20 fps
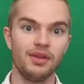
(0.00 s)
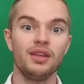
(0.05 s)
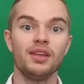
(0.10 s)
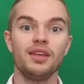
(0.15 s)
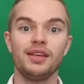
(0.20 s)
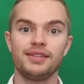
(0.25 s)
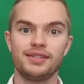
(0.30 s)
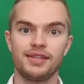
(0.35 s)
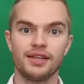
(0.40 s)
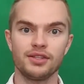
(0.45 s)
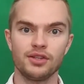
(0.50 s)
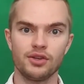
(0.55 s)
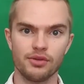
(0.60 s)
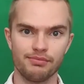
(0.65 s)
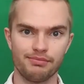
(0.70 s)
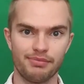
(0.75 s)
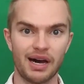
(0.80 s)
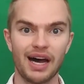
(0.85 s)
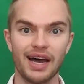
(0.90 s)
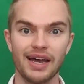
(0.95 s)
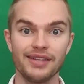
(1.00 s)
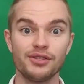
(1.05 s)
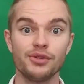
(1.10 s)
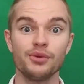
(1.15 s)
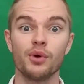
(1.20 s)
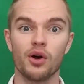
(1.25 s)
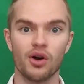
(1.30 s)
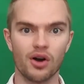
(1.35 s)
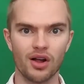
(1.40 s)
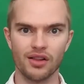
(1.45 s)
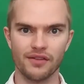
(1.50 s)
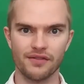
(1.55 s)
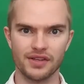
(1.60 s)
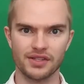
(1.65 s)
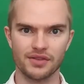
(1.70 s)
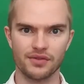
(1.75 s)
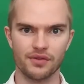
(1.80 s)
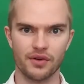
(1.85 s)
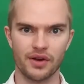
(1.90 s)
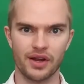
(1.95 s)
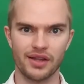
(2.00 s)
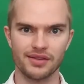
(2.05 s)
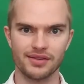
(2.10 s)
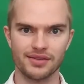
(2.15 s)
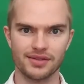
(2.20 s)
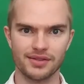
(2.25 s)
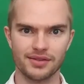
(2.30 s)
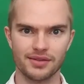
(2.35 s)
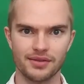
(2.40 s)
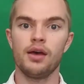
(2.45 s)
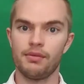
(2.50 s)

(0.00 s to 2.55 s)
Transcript: he says goodbye to all of his friends.